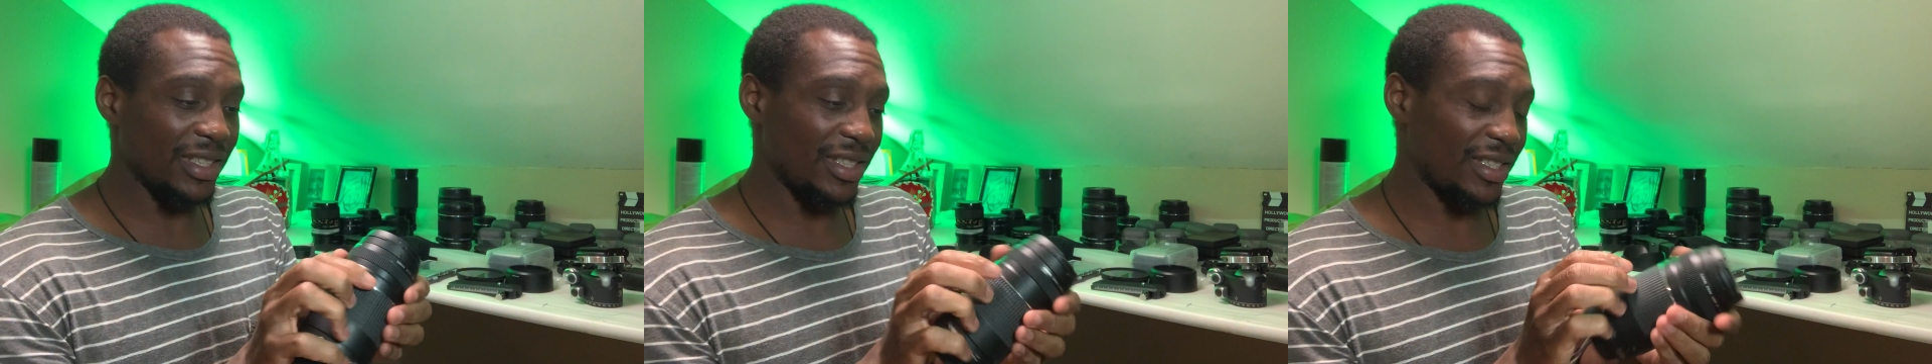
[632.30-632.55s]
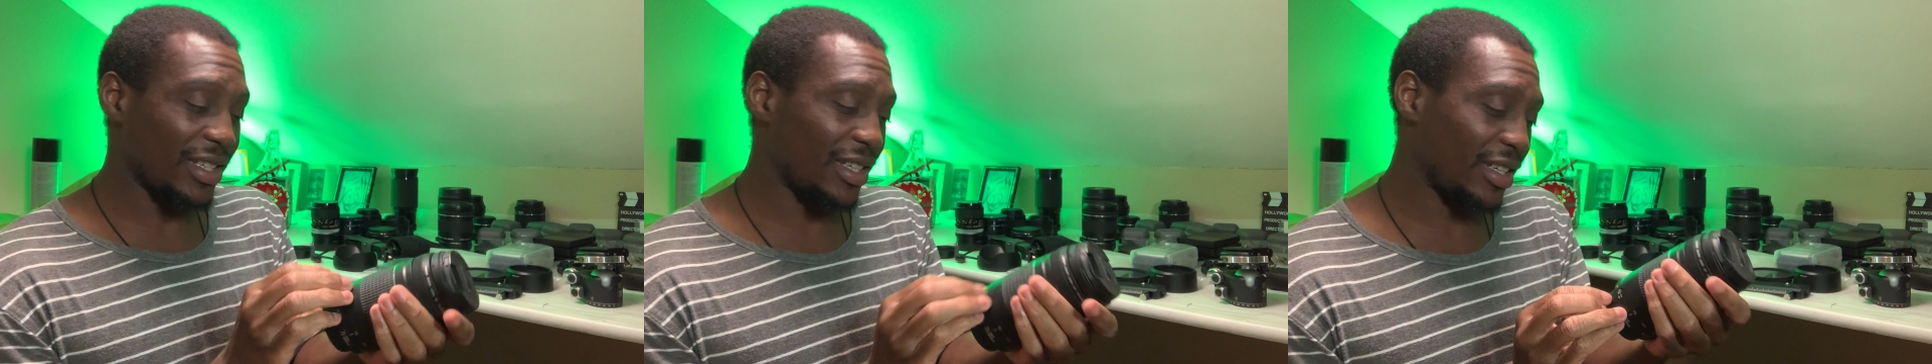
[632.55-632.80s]

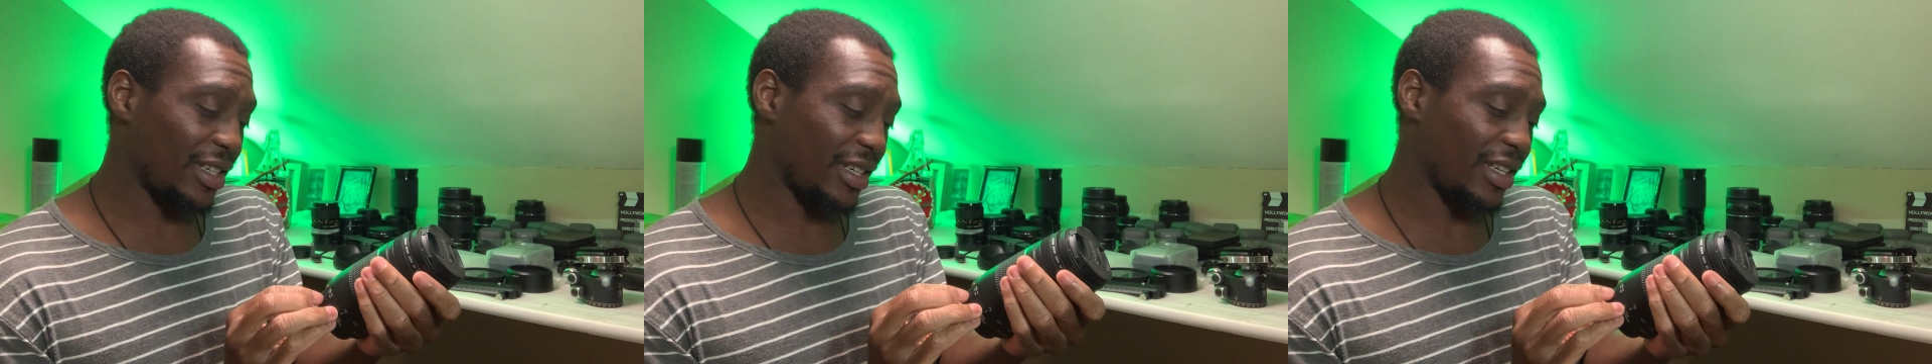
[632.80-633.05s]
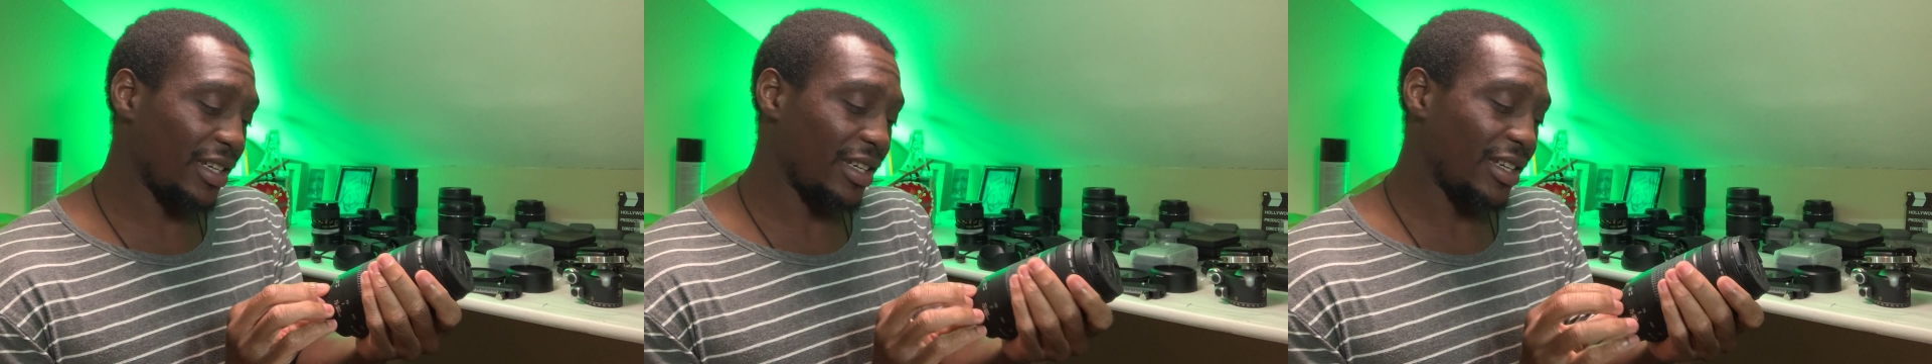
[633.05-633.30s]
it's
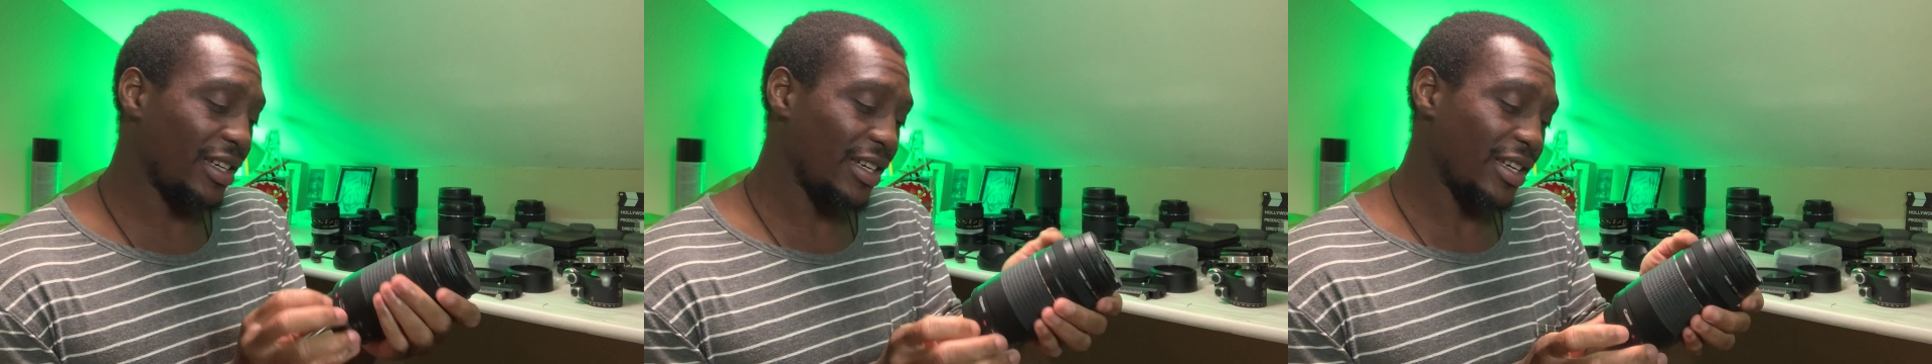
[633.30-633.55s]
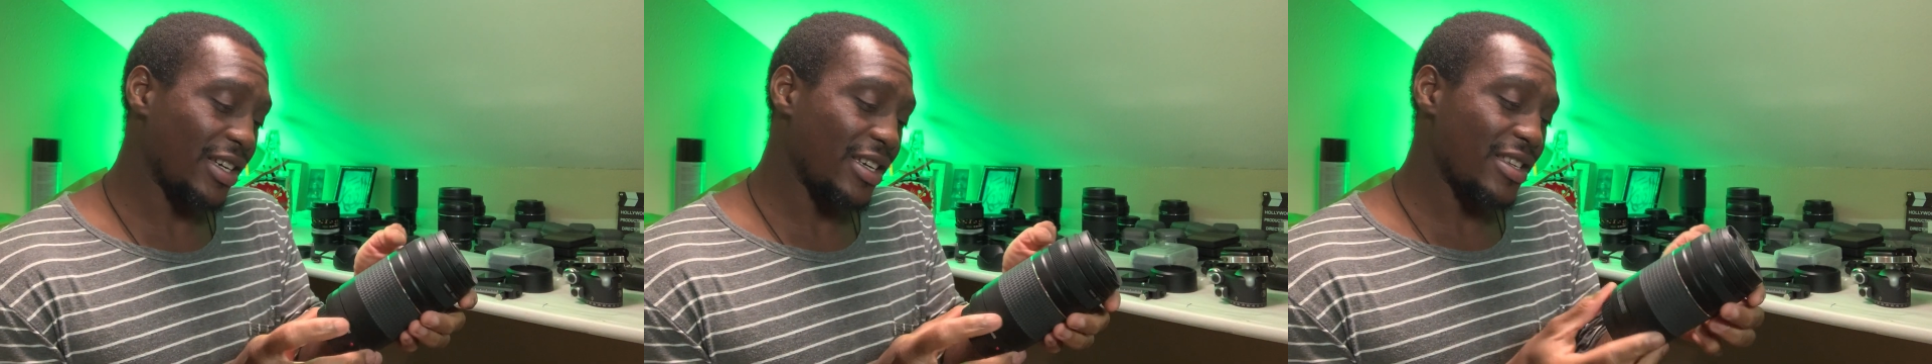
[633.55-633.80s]
a
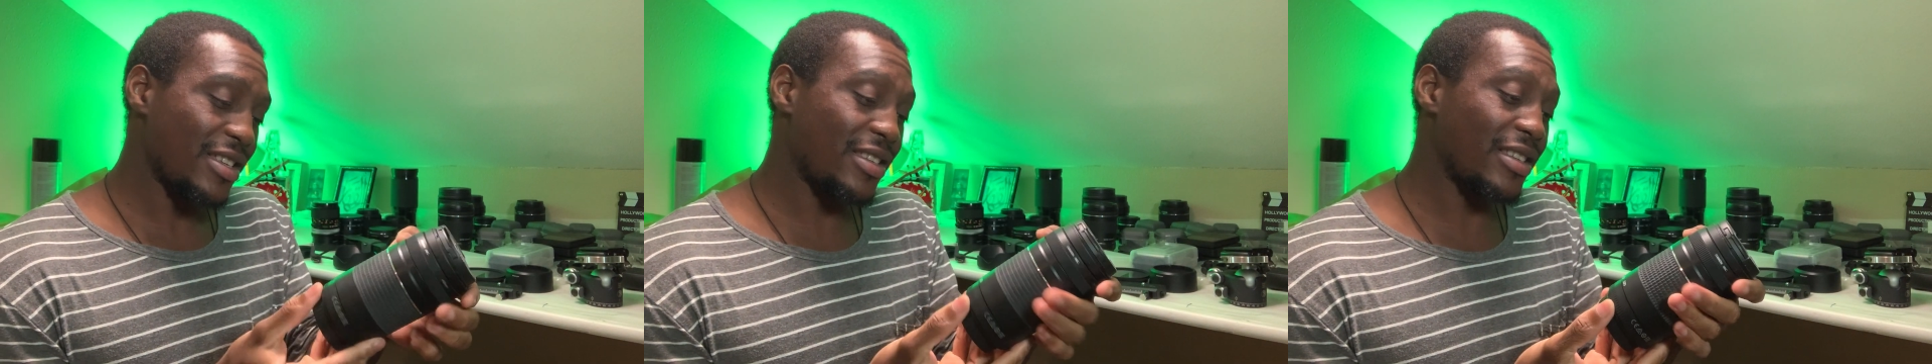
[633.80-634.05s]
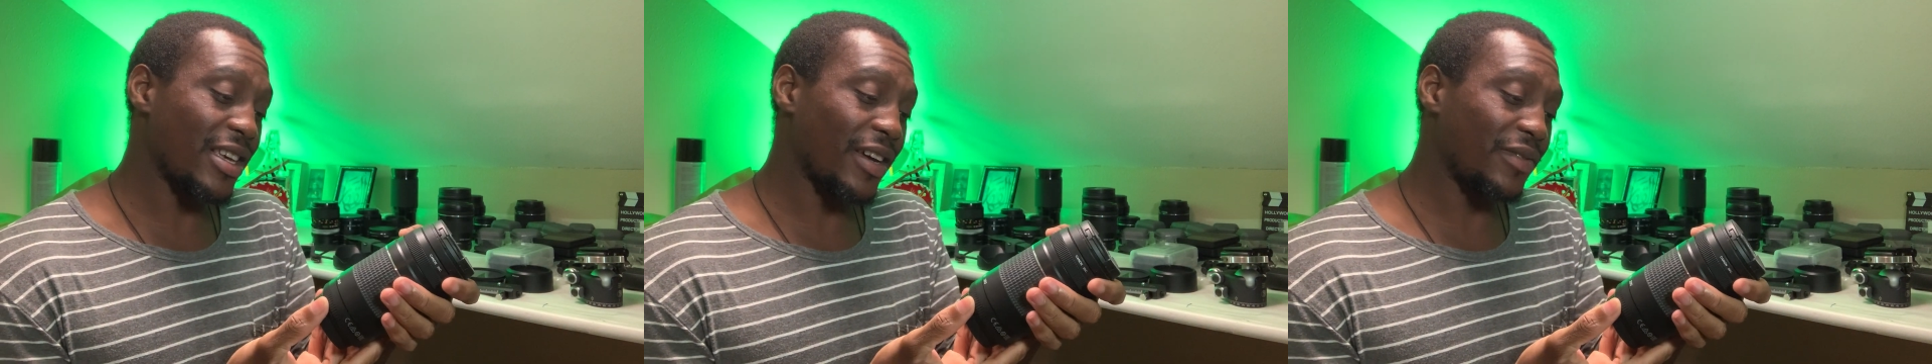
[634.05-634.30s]

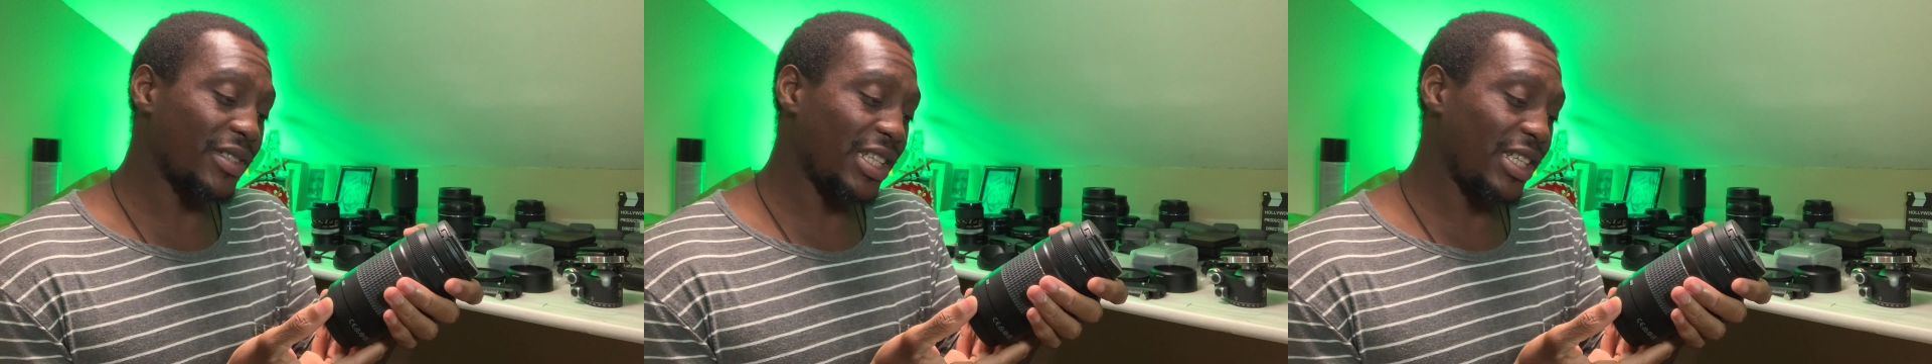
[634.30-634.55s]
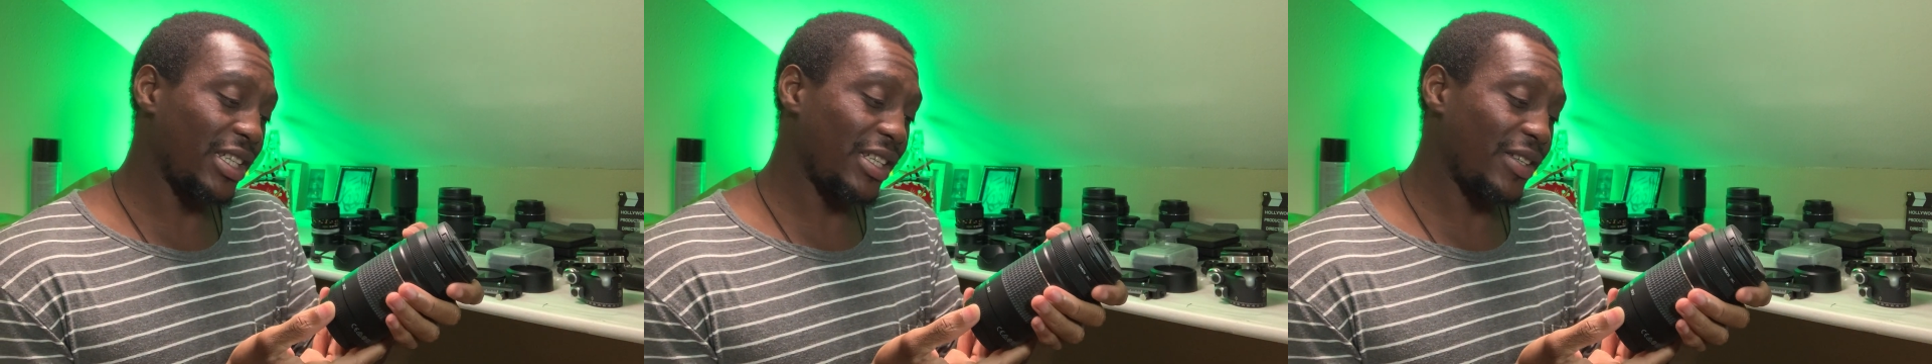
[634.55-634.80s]

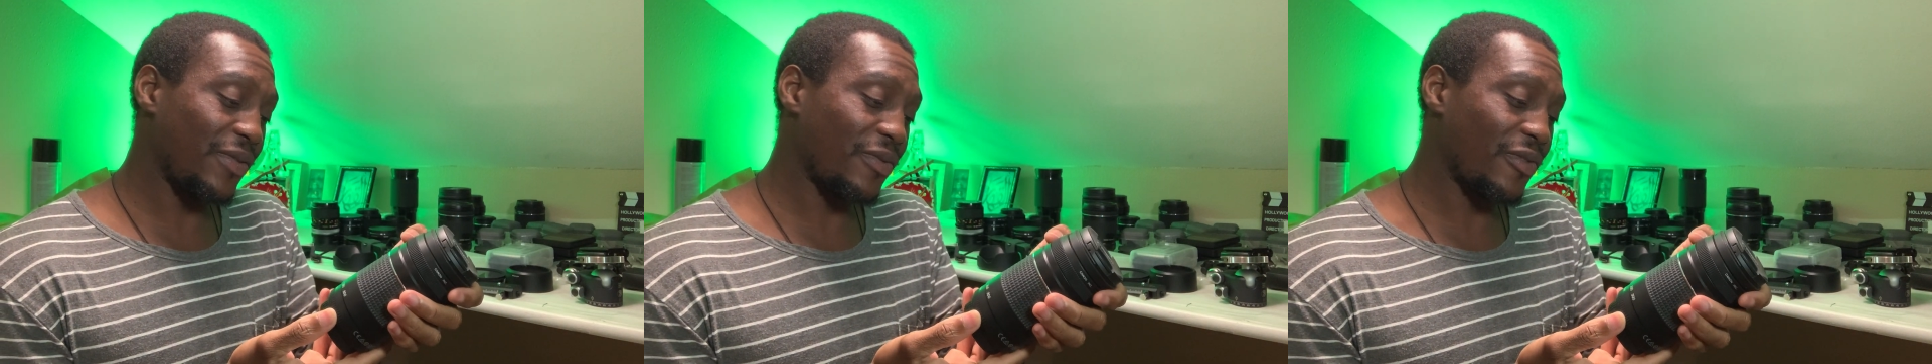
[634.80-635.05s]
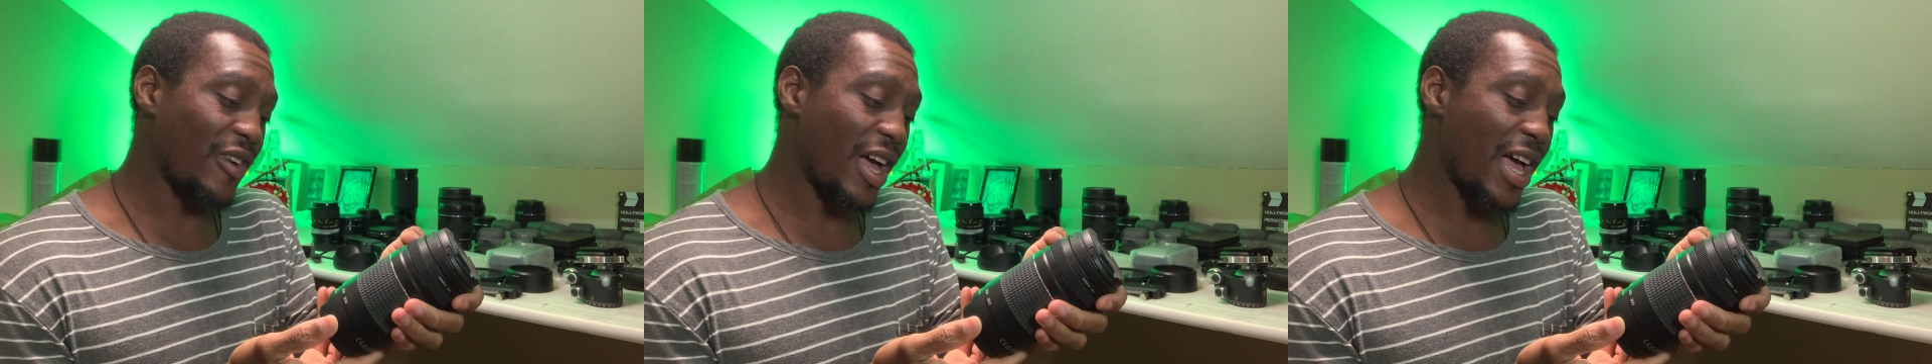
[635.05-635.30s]

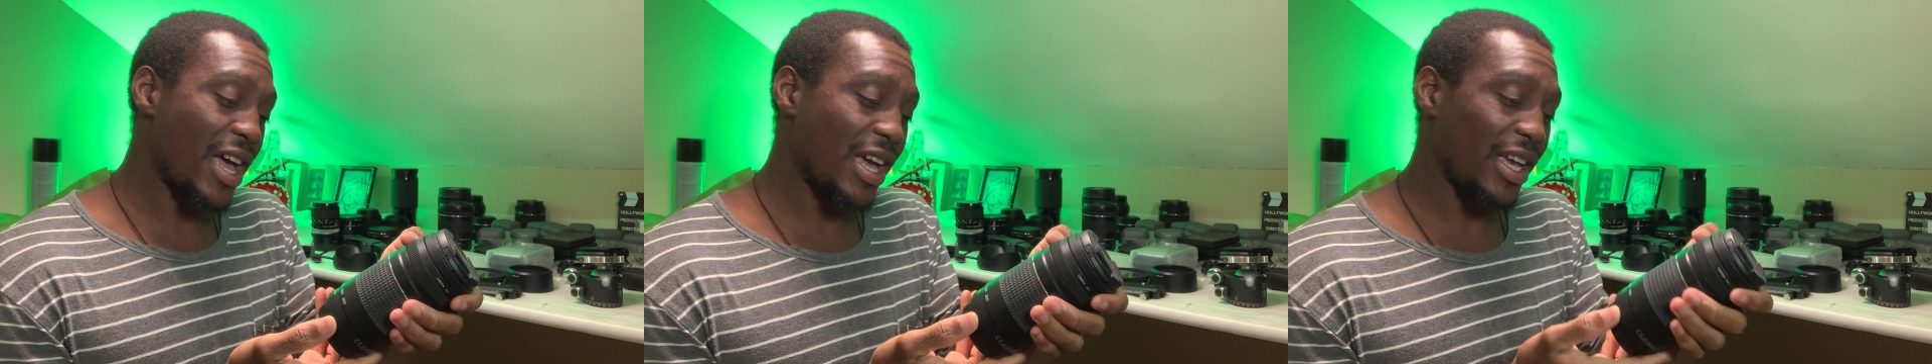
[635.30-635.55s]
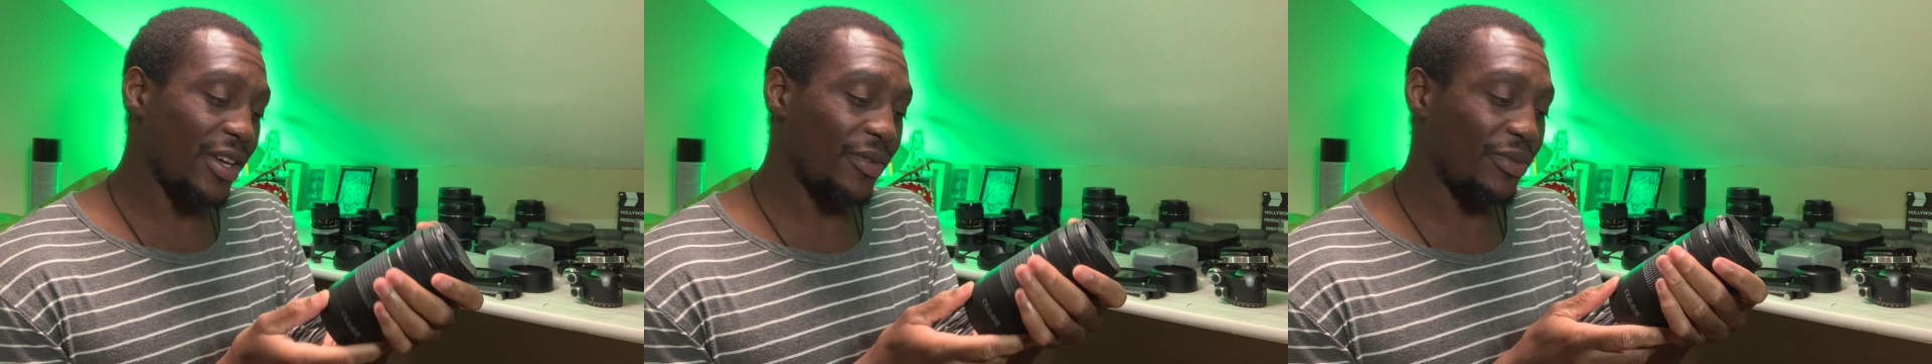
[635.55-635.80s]

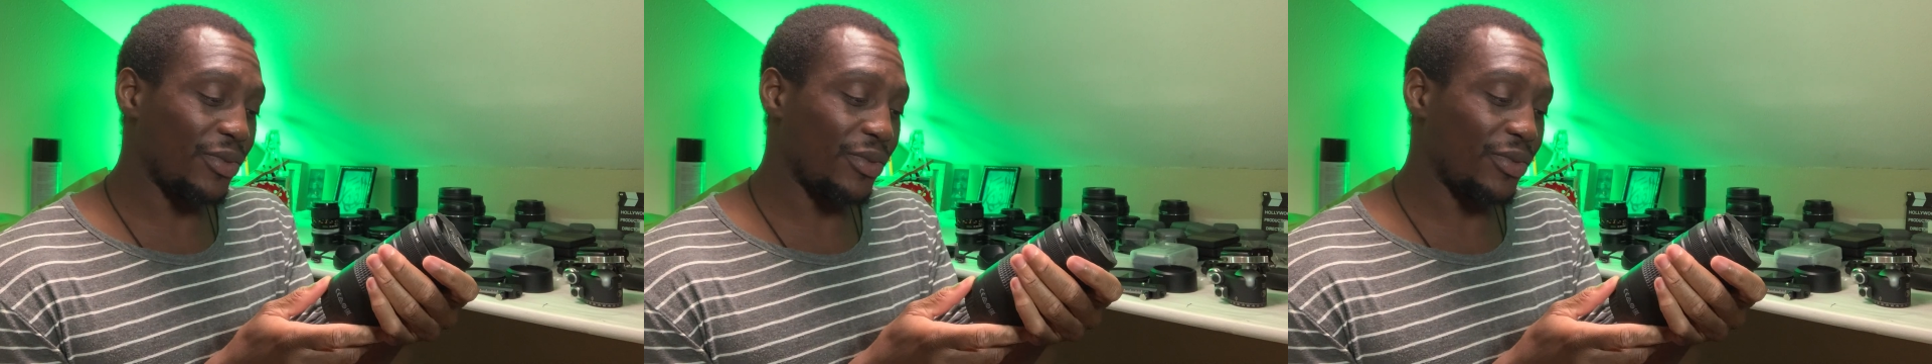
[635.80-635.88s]
75